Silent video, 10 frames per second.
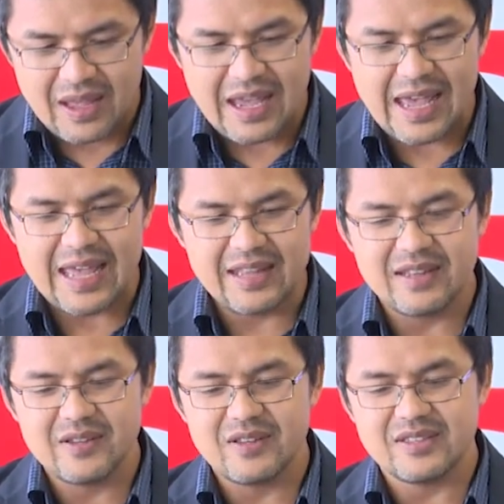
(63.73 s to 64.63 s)

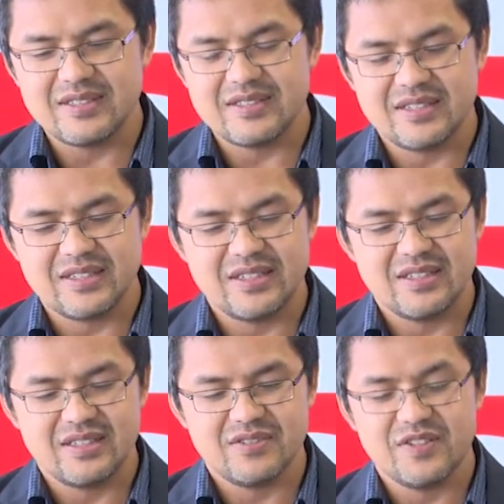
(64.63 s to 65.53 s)
And this is
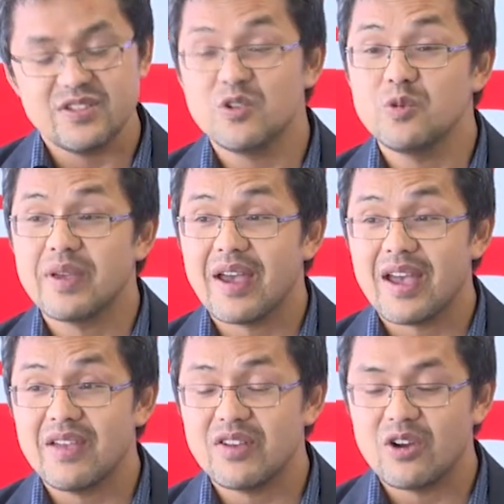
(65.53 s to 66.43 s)
the physical
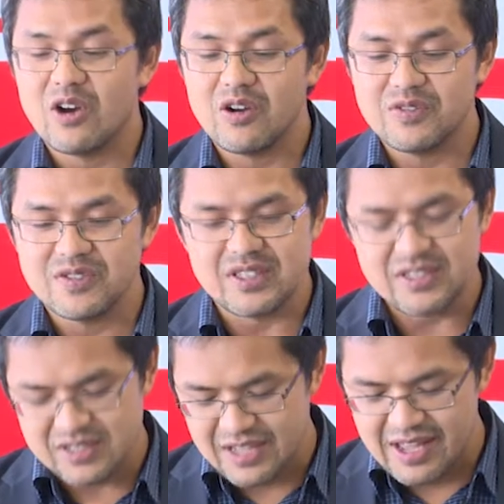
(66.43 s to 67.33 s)
behavior of
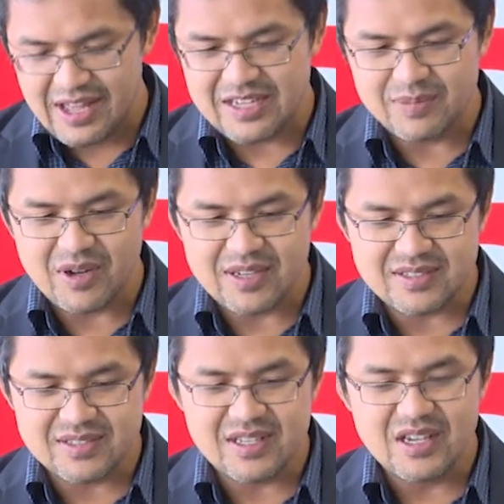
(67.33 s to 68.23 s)
such
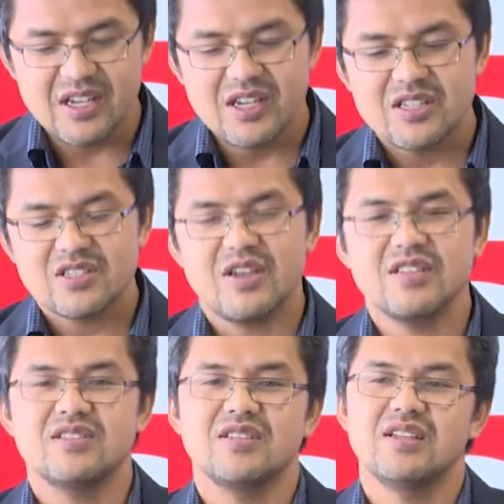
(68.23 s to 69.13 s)
atomizers. So
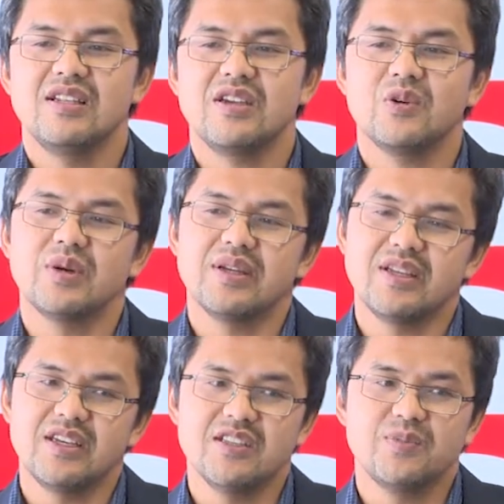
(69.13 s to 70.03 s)
as the
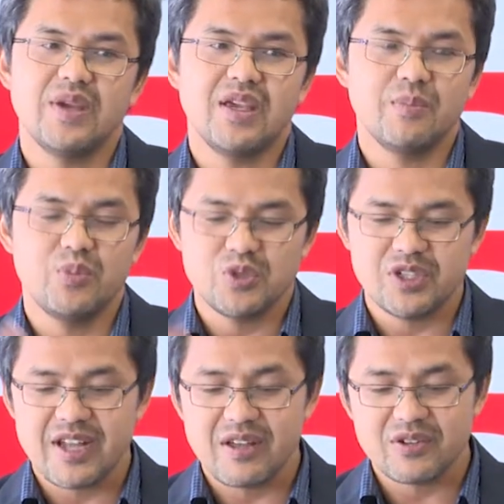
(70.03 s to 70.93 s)
liquid is being
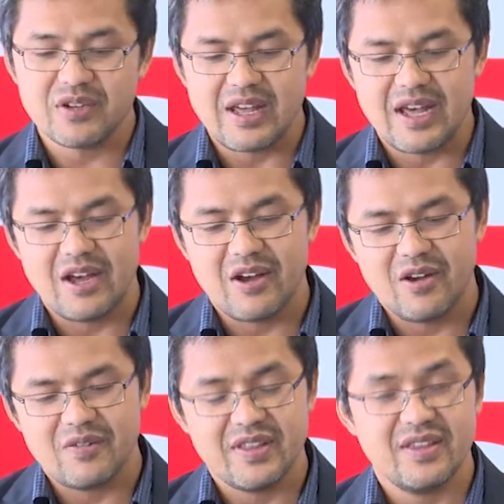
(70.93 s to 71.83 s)
pushed out
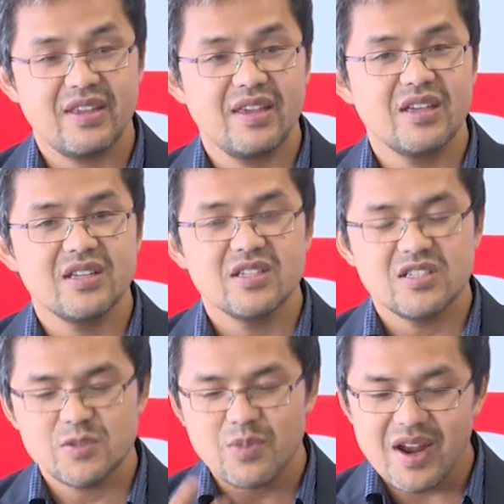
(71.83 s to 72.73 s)
of the
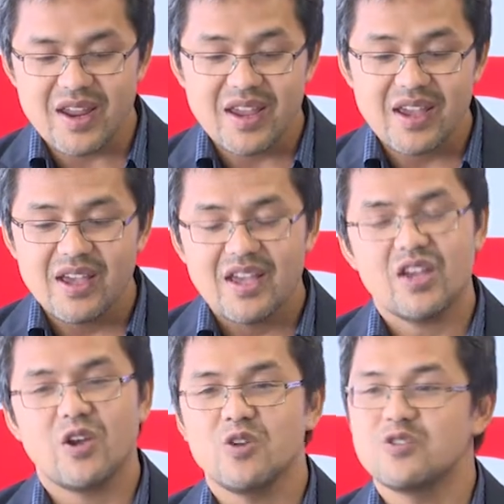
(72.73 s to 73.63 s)
spray,
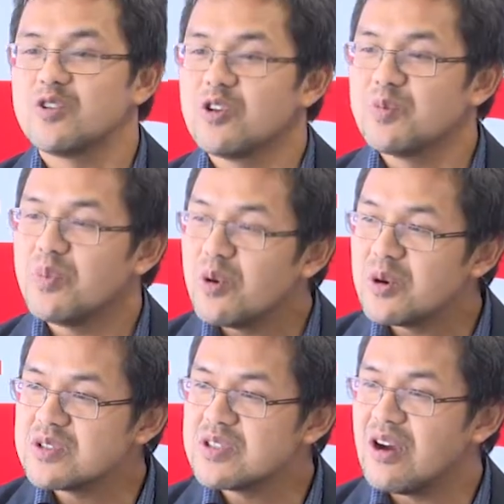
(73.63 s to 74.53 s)
it goes through those
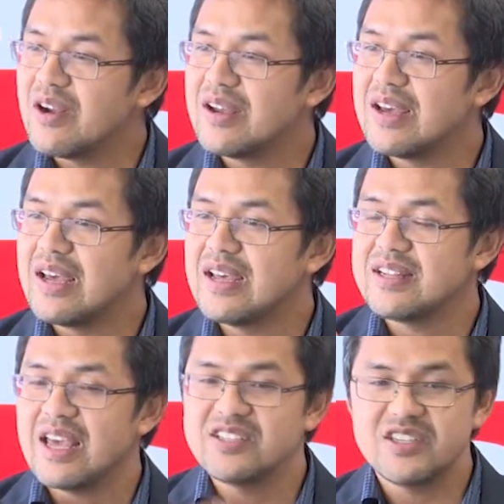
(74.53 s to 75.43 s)
ports on a
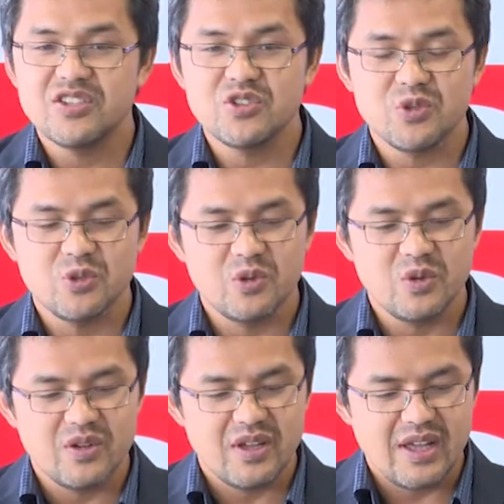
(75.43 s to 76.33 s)

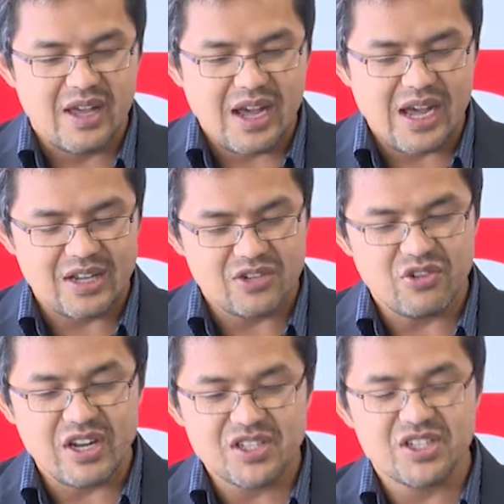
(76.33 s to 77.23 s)
tangential
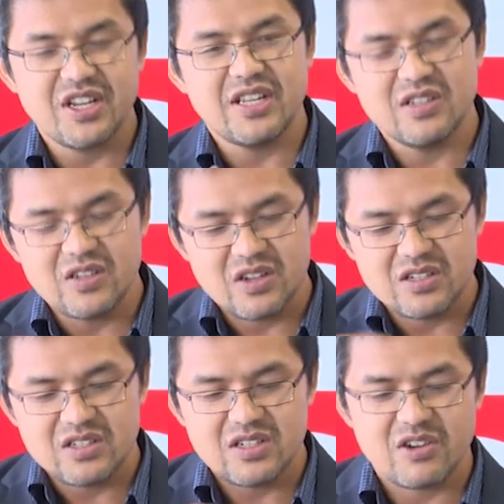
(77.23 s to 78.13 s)
direction and
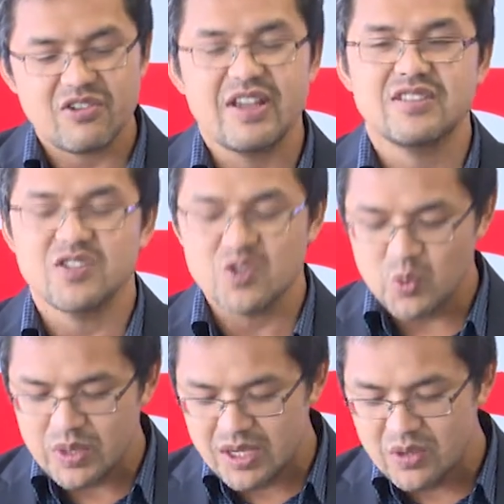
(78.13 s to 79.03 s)
creates a
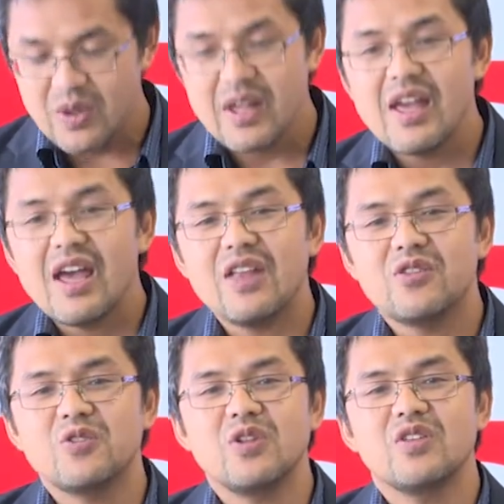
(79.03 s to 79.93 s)
swirl, and
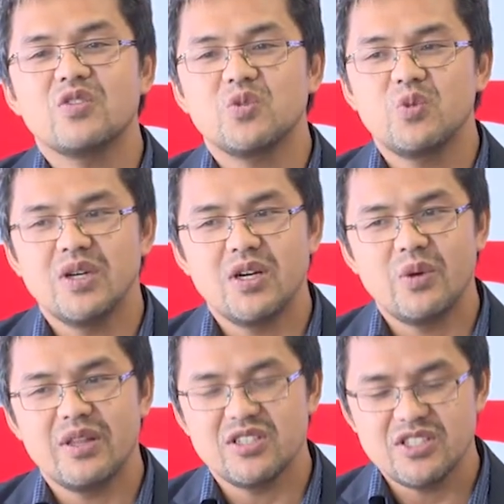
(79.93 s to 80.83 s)
through that
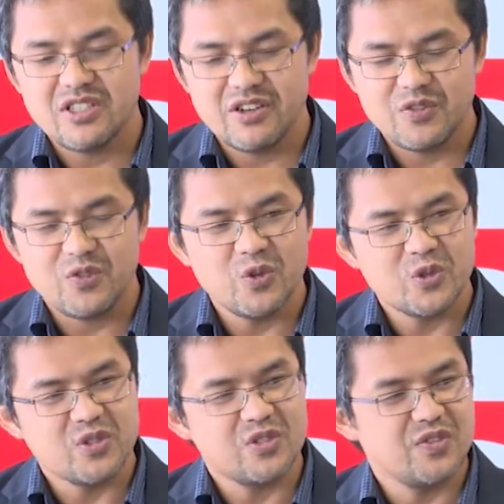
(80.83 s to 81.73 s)
swirl and the shearing
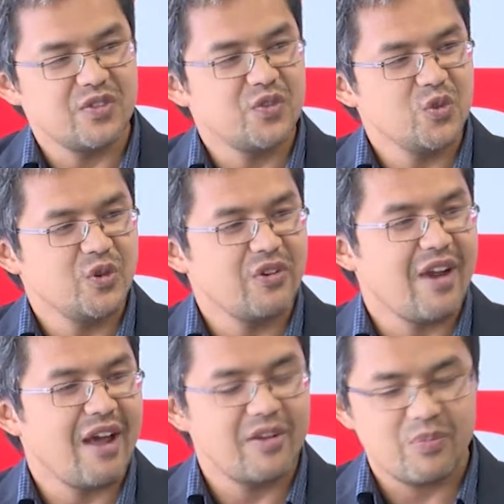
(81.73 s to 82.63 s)
forces of the fluid
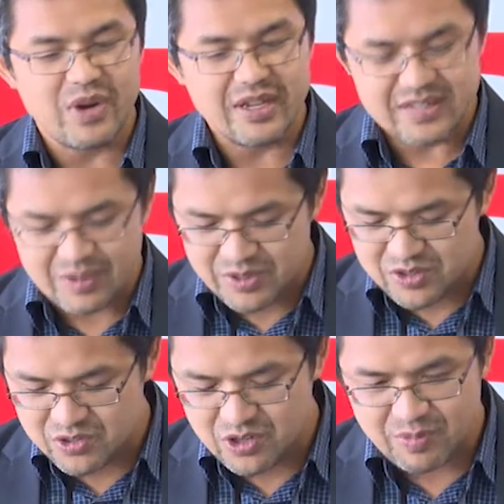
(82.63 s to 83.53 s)
around it breaks up
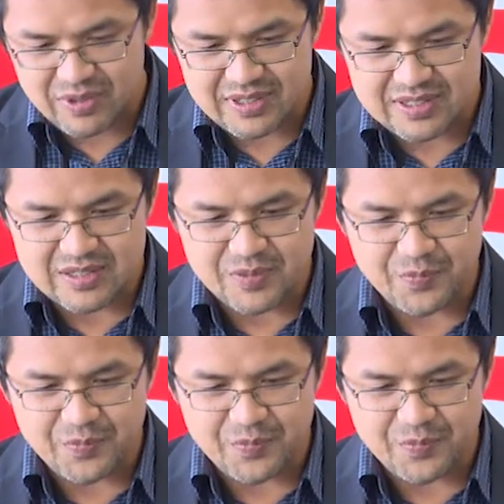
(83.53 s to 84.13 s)
into droplets.